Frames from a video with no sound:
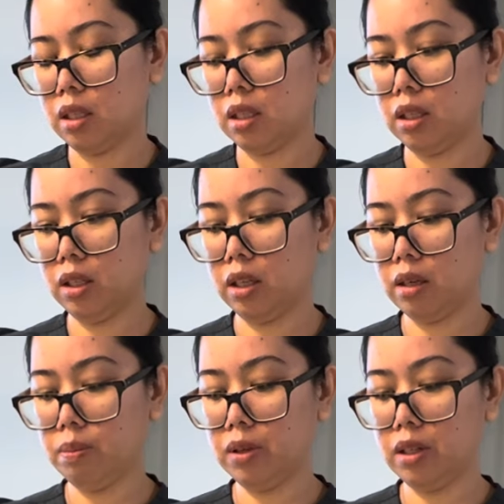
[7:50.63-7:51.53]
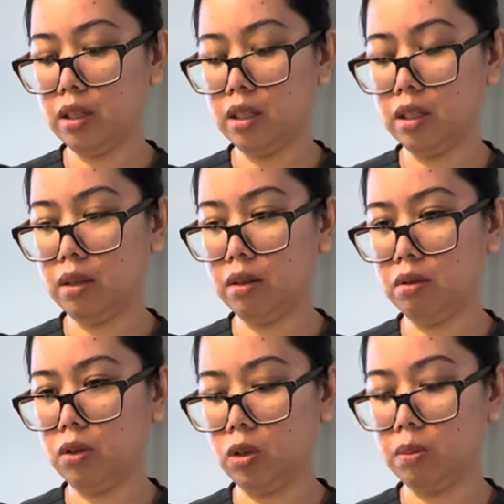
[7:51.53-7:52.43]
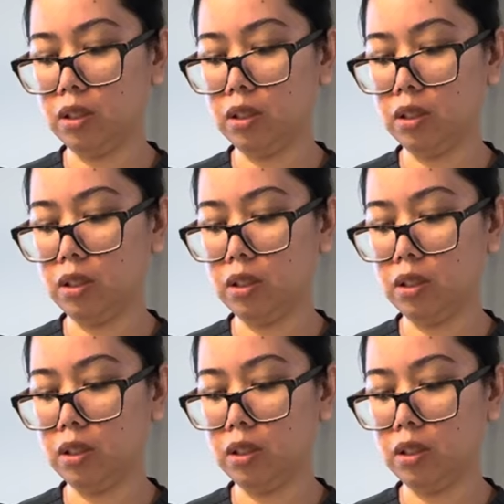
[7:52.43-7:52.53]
then you're gonna put it in the normal